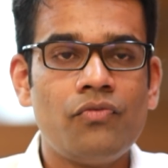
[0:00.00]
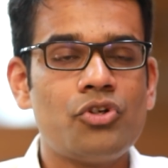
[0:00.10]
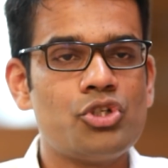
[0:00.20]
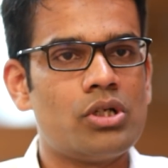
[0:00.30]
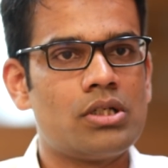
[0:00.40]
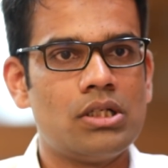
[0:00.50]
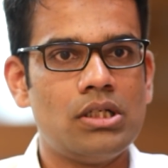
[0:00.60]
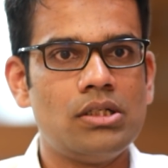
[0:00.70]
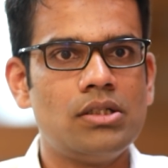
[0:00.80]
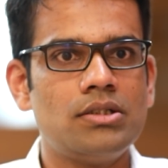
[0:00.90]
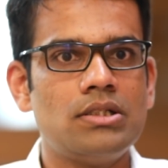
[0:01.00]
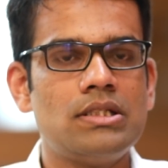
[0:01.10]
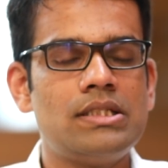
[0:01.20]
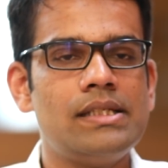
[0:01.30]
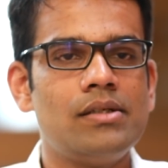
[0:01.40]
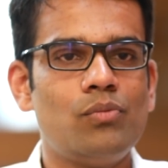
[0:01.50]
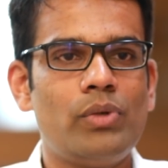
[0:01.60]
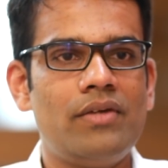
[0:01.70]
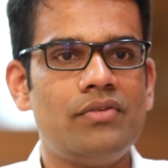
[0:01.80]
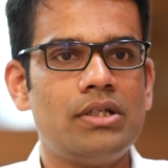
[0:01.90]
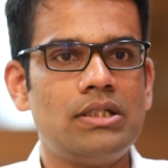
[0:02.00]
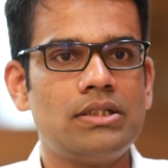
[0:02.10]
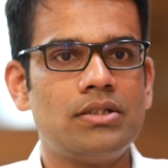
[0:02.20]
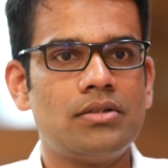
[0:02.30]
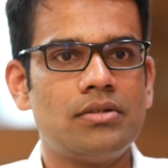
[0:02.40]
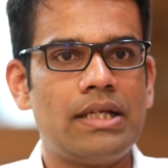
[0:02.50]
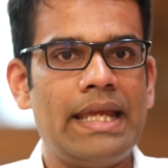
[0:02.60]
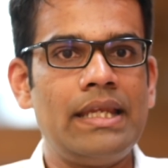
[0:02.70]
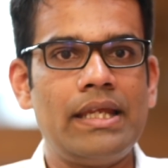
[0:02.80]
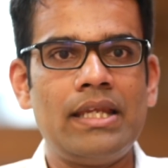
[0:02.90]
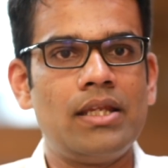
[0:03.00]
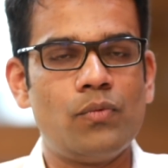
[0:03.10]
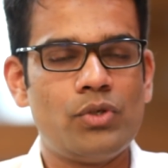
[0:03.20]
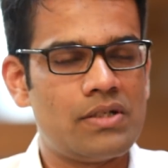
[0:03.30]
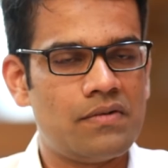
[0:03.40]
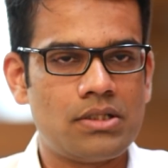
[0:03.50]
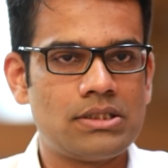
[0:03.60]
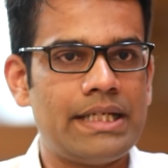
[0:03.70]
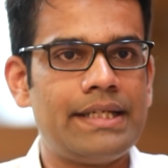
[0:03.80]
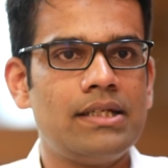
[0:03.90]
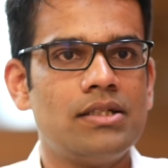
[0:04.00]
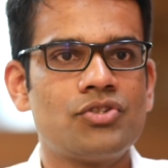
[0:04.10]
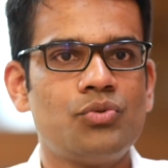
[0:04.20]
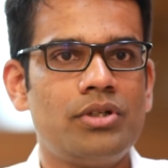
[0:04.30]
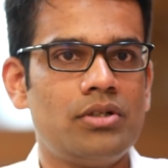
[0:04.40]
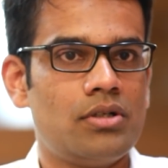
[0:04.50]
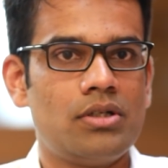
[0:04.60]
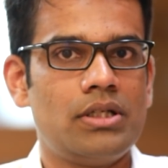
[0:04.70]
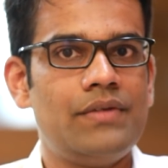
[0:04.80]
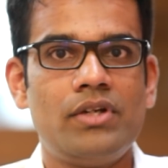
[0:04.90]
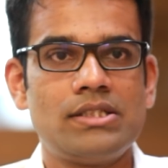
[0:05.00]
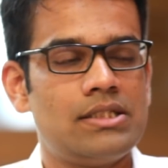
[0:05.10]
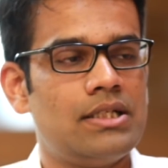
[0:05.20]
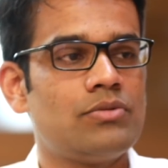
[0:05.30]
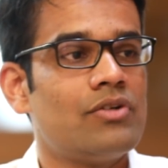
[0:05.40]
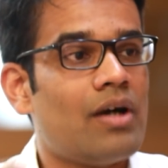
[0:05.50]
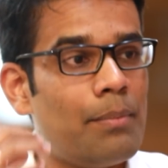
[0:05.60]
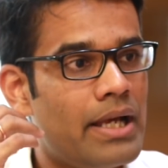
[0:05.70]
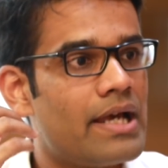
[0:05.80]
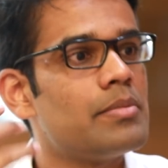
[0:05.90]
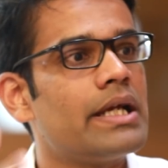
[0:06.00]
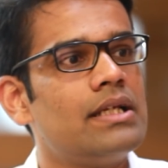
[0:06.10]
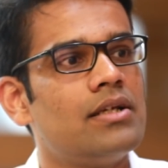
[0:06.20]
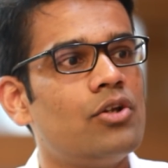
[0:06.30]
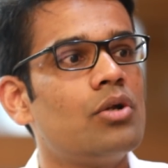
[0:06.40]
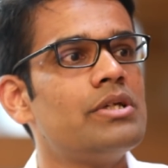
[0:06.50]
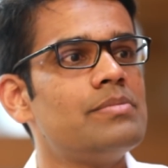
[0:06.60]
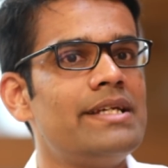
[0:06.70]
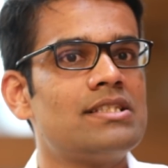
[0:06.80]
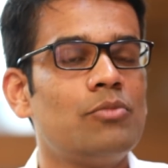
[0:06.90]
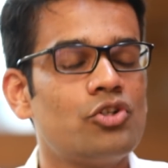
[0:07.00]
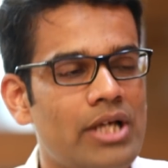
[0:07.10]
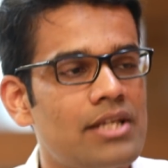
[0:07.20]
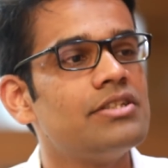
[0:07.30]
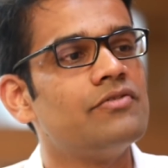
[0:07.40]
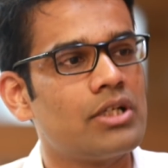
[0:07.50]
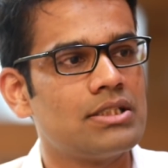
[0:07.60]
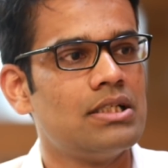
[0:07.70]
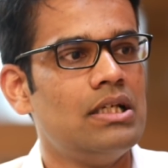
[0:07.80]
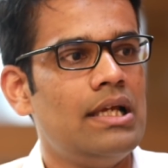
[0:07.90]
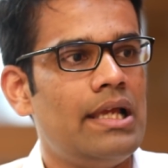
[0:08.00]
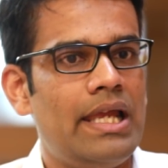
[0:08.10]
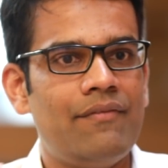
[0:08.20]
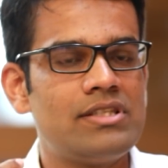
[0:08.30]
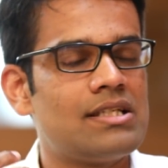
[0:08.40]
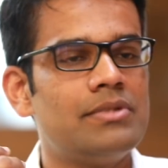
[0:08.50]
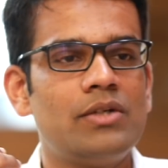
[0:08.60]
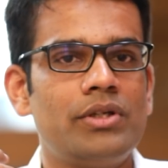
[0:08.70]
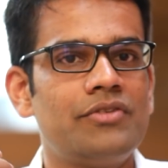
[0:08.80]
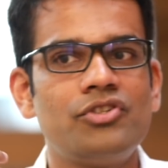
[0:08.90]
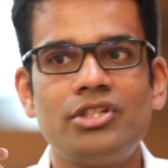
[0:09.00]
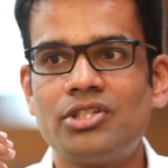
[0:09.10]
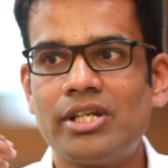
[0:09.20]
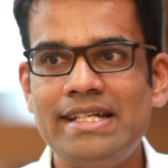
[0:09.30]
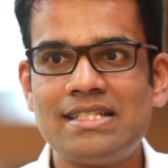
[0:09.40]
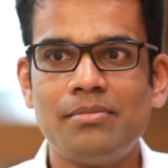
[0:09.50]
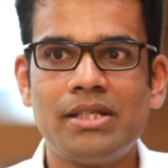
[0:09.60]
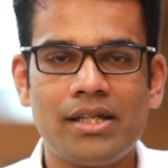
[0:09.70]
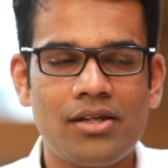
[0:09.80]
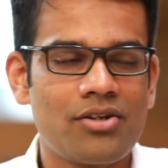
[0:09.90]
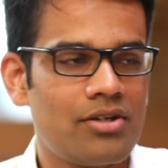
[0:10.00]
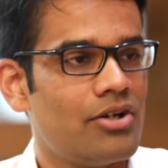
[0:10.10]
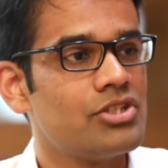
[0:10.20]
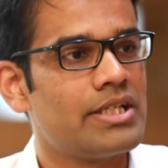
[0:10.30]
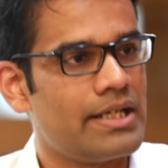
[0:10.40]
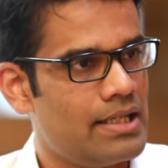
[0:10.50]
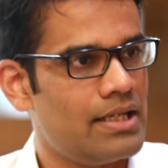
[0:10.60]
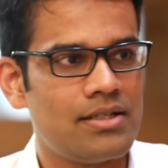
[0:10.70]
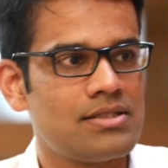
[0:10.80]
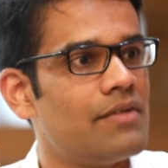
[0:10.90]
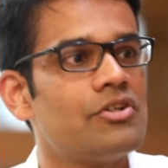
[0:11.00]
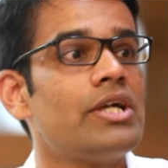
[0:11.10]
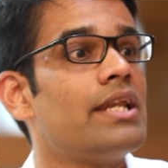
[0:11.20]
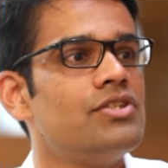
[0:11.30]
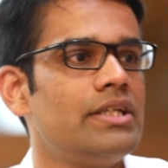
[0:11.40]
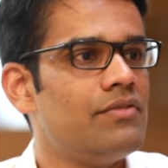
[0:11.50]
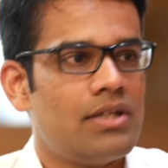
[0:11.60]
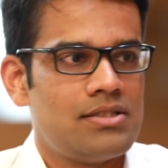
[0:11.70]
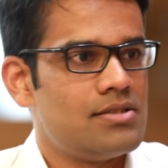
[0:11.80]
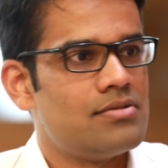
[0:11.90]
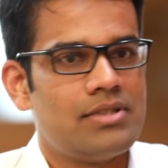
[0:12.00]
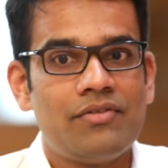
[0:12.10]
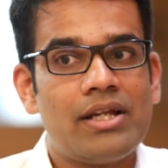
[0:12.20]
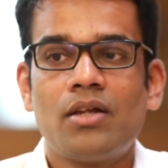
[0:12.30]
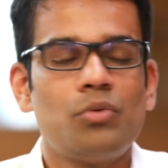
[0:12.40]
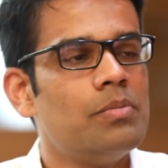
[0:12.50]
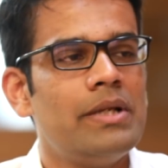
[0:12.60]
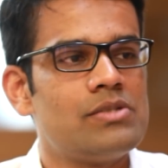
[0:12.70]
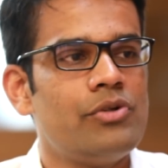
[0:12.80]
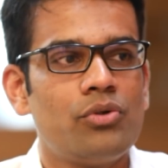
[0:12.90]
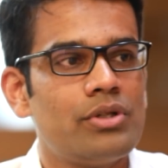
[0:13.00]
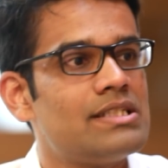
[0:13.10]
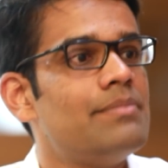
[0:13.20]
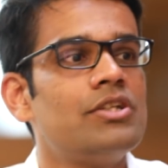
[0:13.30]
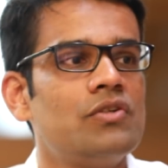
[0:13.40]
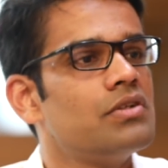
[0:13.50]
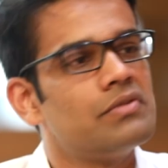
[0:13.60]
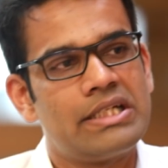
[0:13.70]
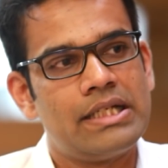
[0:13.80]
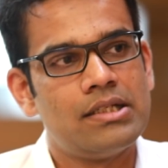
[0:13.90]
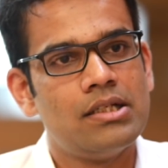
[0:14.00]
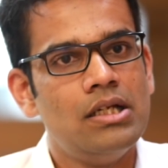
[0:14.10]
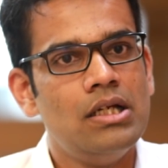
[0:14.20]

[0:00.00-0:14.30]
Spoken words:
For sure. See, whenever in whichever setting a student or even us adults were to apply our mind, it always makes it more challenging for us. If it's something where you have to just read something and regurgitate that, it's never challenging. Even in our workplace, we don't do the same thing over and over again.